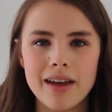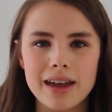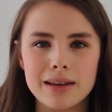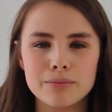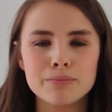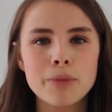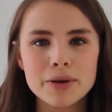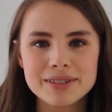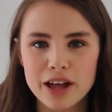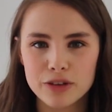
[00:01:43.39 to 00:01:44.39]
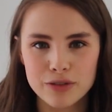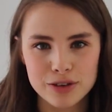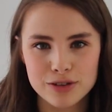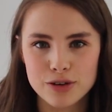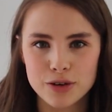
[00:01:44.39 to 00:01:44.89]
in most health
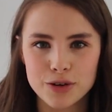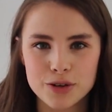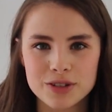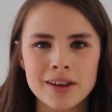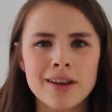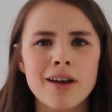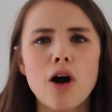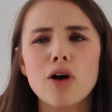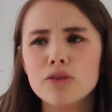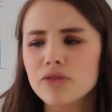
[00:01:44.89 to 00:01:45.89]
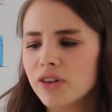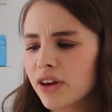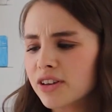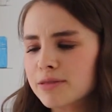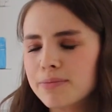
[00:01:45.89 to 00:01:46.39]
food stores, Whole
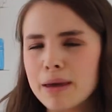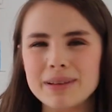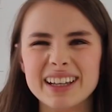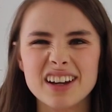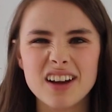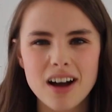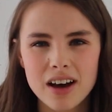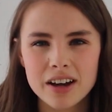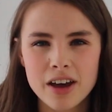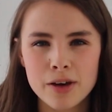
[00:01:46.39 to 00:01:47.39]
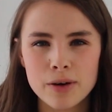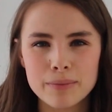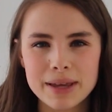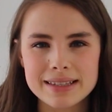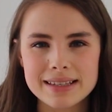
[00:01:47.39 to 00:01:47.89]
Foods, maybe like Ocado
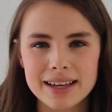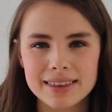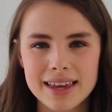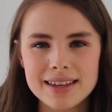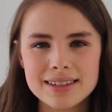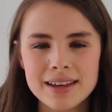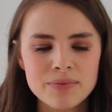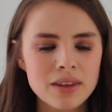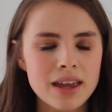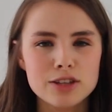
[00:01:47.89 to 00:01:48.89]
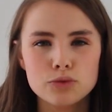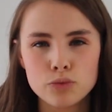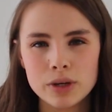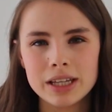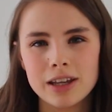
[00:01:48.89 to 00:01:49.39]
and places like this. It's
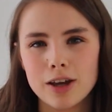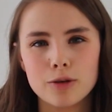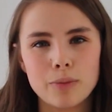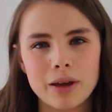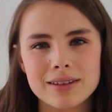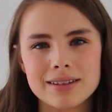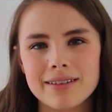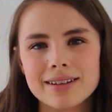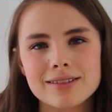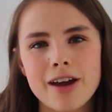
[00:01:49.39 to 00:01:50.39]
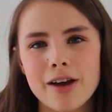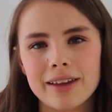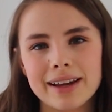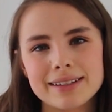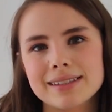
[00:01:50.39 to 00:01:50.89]
really good because there is no,
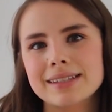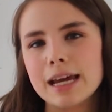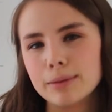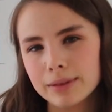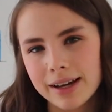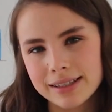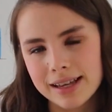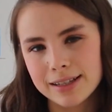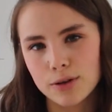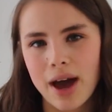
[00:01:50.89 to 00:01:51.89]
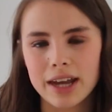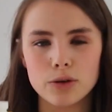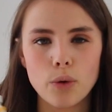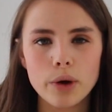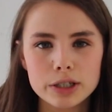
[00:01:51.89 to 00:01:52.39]
like I said, stabilizers or
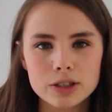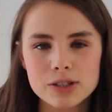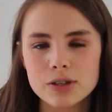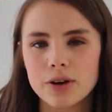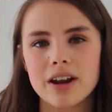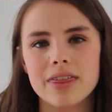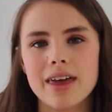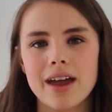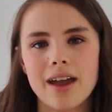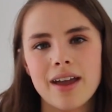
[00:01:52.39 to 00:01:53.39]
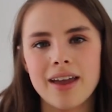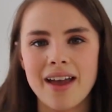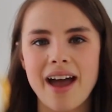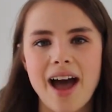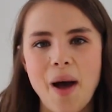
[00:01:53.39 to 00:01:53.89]
added oils or anything.
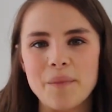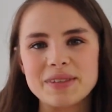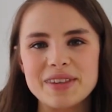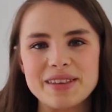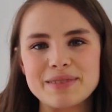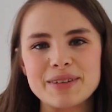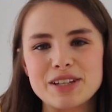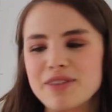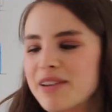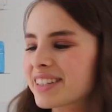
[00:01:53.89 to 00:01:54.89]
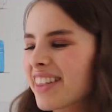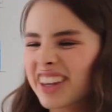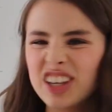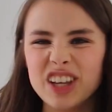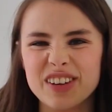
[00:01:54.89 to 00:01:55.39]
So these are my 2 favourites, and
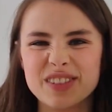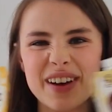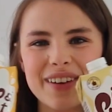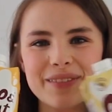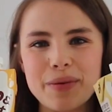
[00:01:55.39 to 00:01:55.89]
they're cute as well,